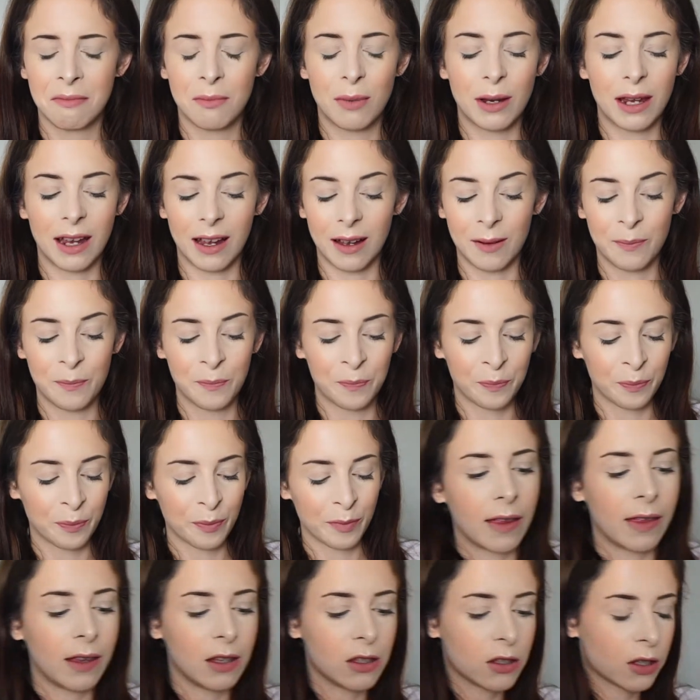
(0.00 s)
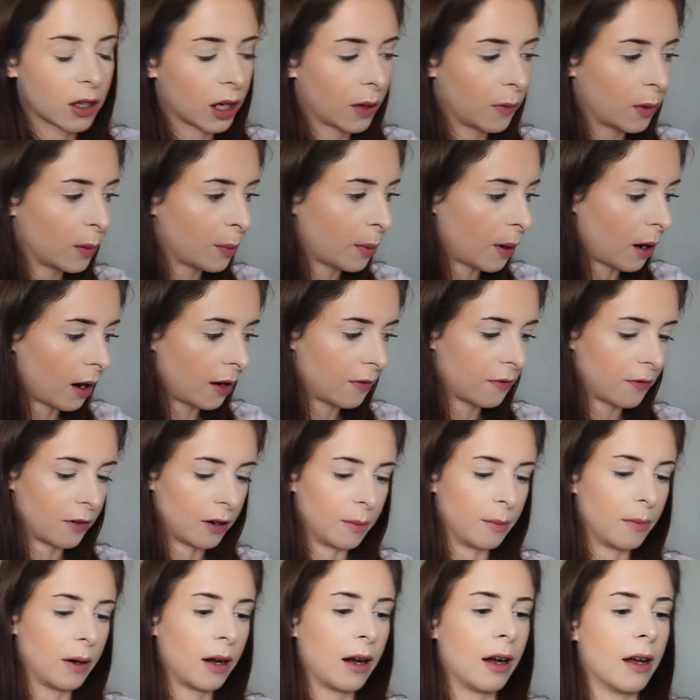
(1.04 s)
But yeah, and then to go with the
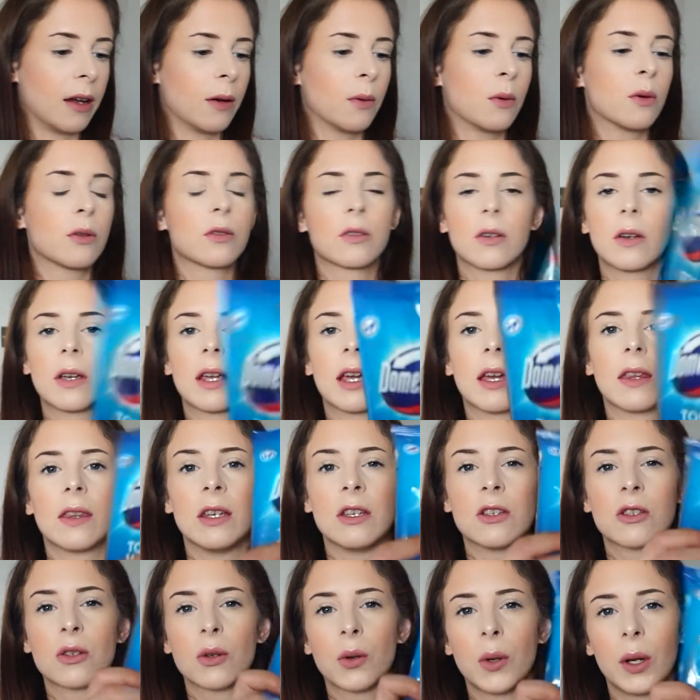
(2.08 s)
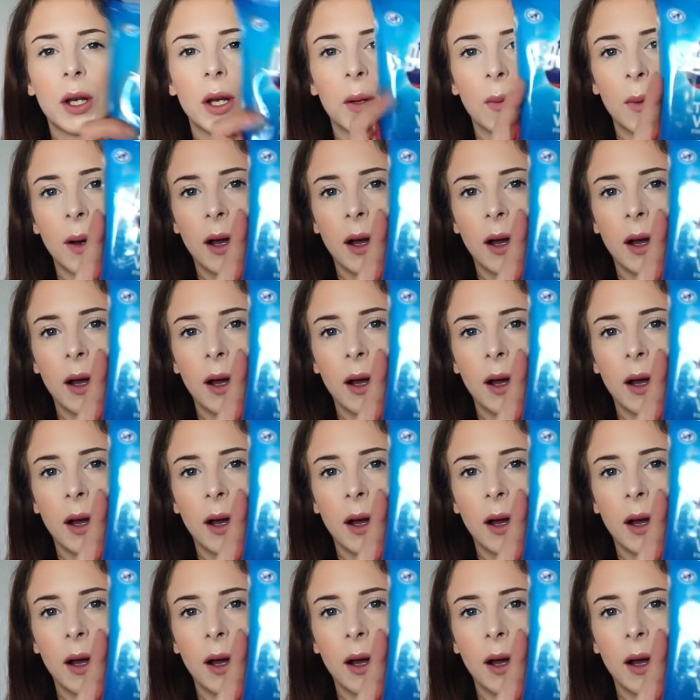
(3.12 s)
bathroom, I also get these toilet